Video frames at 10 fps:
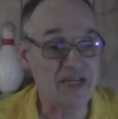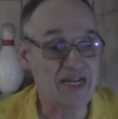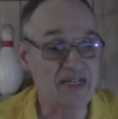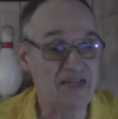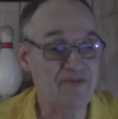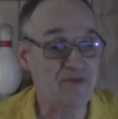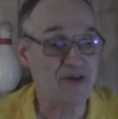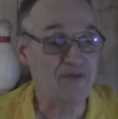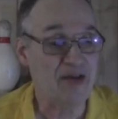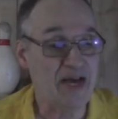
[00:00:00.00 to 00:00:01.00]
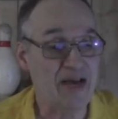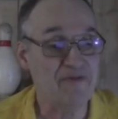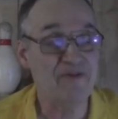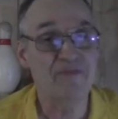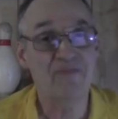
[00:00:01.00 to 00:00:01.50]

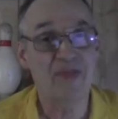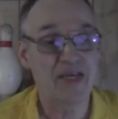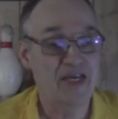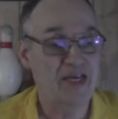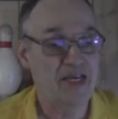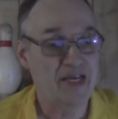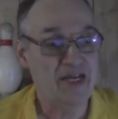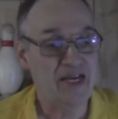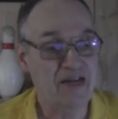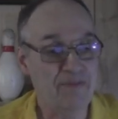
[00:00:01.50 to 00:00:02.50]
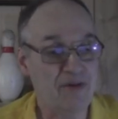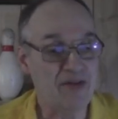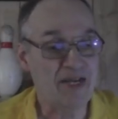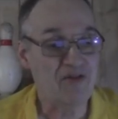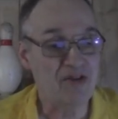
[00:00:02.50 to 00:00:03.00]
1845. It added
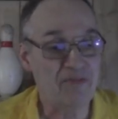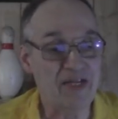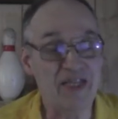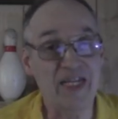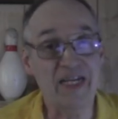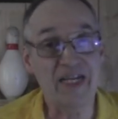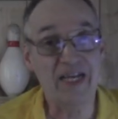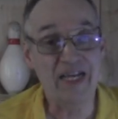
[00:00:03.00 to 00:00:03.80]
bowling equipment in the